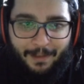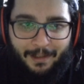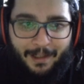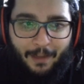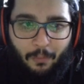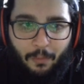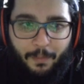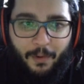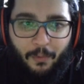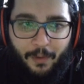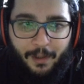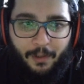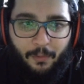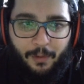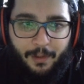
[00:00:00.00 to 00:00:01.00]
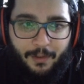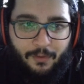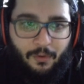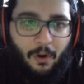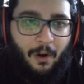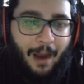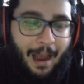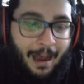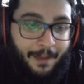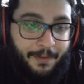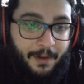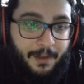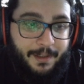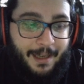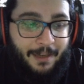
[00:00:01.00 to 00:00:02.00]
that would be really strong.
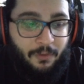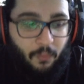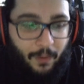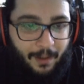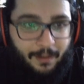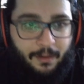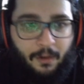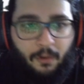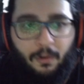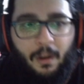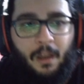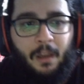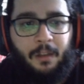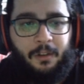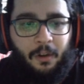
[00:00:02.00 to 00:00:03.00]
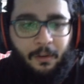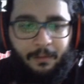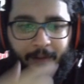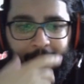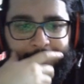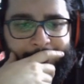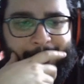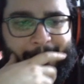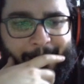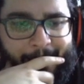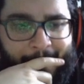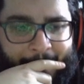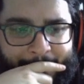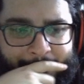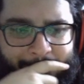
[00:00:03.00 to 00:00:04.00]
Others as well, though. Don't think that
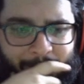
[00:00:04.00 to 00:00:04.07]
the others